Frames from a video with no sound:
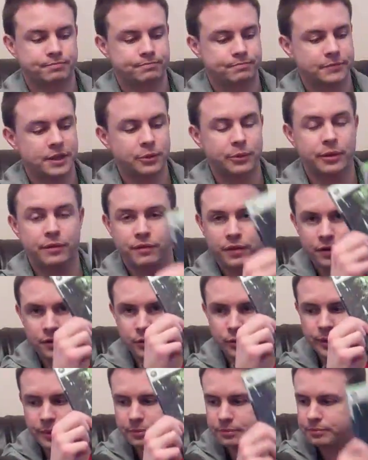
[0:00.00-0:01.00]
Anyway, 5
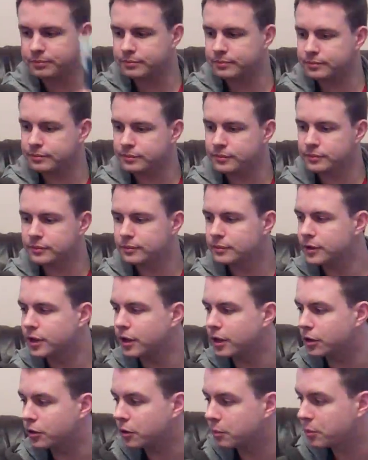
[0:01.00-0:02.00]
quid,
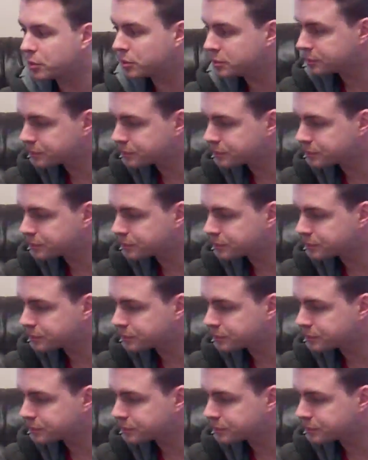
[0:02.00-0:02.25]
can't grumble.